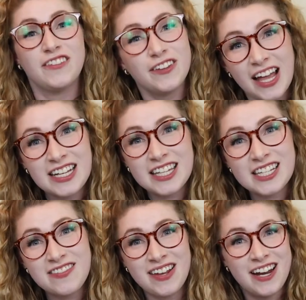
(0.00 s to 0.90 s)
If you liked
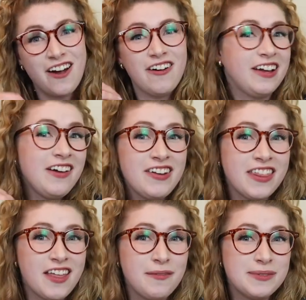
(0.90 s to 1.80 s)
this video, give it a
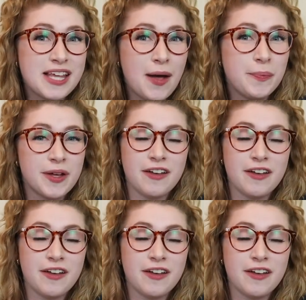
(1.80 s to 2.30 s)
thumbs up.